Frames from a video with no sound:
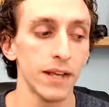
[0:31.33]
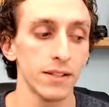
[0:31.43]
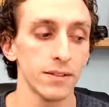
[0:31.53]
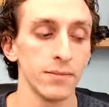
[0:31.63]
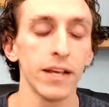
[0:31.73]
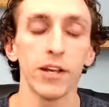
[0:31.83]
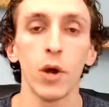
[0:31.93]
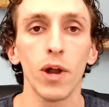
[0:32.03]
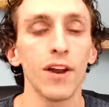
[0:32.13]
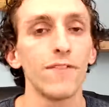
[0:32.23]
make a
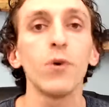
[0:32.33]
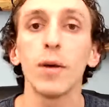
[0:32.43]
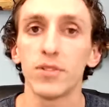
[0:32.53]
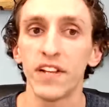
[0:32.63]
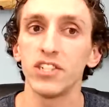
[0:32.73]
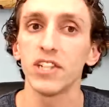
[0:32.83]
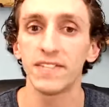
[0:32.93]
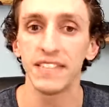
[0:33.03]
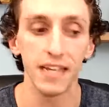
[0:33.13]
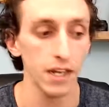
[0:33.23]
note on a few observations
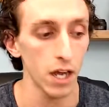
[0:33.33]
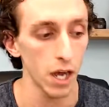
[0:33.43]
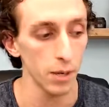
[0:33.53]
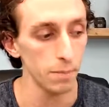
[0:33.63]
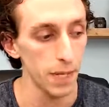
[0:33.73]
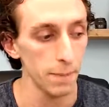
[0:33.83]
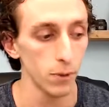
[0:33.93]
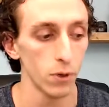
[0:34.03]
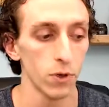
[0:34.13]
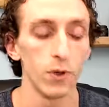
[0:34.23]
I've seen on
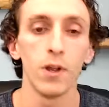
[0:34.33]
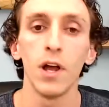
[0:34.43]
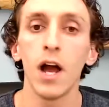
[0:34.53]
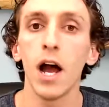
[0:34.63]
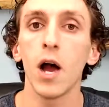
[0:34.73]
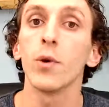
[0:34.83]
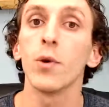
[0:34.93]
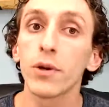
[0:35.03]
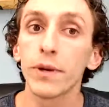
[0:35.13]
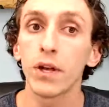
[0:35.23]
people
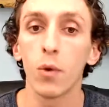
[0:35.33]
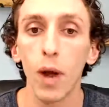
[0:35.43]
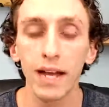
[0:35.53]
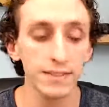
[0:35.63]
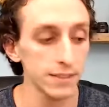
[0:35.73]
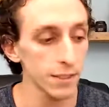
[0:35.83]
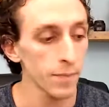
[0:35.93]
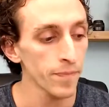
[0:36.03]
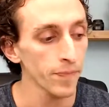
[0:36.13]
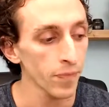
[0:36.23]
with their request.
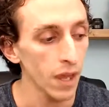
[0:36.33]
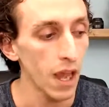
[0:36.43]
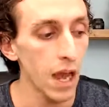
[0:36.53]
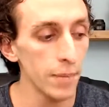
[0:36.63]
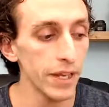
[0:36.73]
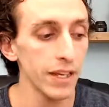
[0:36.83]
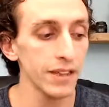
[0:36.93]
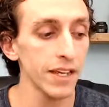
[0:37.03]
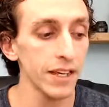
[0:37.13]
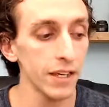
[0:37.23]
And I
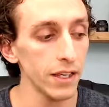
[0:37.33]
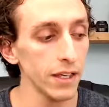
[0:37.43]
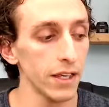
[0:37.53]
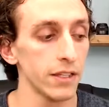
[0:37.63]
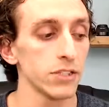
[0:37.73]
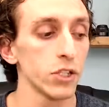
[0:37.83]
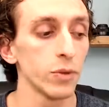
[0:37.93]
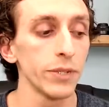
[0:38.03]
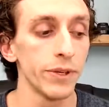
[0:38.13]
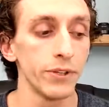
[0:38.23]
think this could
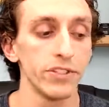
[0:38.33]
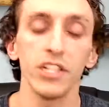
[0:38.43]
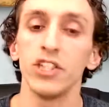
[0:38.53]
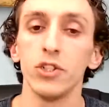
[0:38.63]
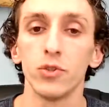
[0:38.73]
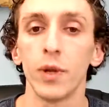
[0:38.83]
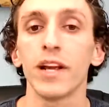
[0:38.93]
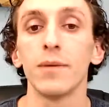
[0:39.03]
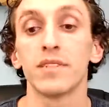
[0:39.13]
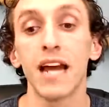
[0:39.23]
really reduce issues when it
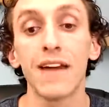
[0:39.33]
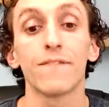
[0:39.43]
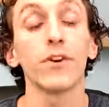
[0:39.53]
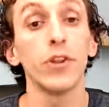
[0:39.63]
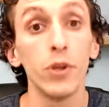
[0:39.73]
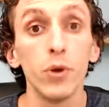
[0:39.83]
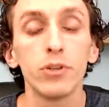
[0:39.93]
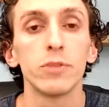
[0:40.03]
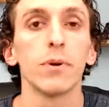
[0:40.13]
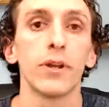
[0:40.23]
comes time for you
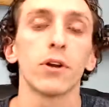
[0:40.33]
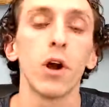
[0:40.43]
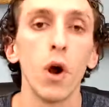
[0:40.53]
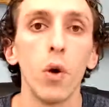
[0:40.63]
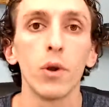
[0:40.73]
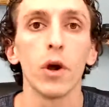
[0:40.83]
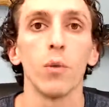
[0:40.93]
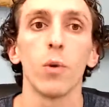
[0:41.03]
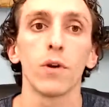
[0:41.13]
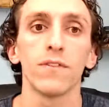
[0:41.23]
to book your own
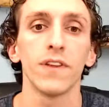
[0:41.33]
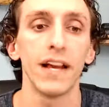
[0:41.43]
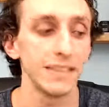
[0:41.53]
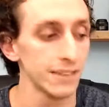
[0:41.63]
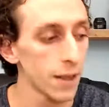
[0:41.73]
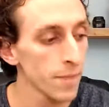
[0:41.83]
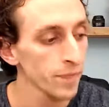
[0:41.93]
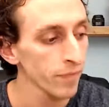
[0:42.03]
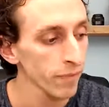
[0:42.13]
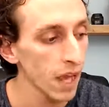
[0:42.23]
award flights.
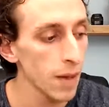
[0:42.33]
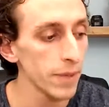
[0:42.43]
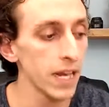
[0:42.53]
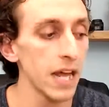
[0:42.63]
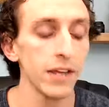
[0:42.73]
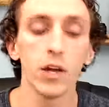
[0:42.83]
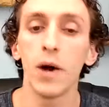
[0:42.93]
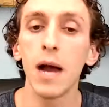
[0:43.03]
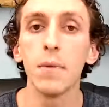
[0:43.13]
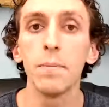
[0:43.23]
I'm
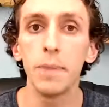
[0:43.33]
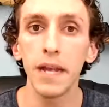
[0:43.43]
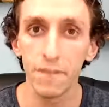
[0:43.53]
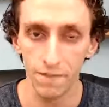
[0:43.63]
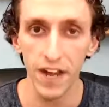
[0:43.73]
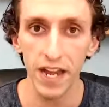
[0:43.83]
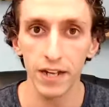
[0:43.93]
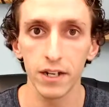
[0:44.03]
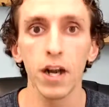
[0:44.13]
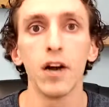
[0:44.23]
a big
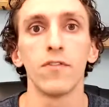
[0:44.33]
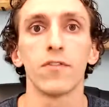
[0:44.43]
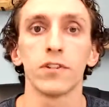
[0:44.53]
fan of